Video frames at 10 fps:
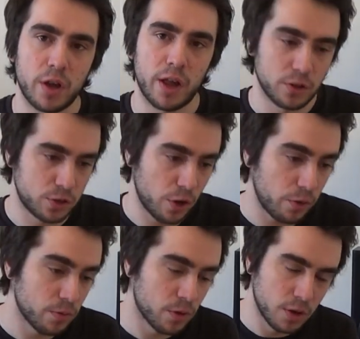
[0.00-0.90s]
And
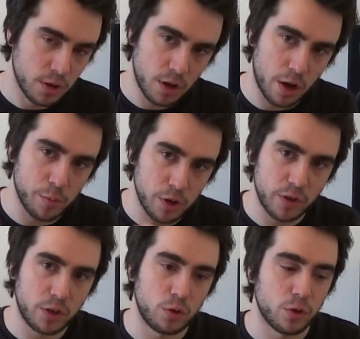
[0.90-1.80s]
so, I'm
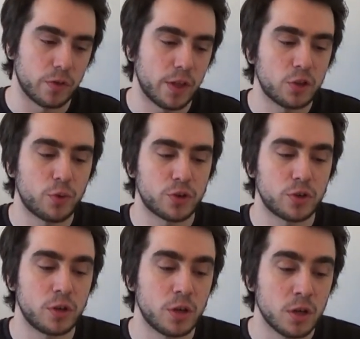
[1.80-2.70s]
leaving you on that
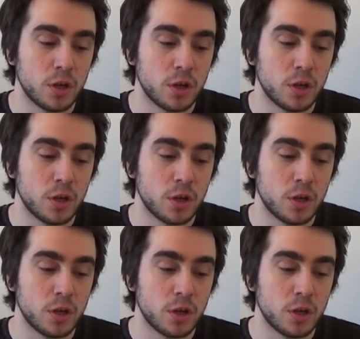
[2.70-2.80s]
question.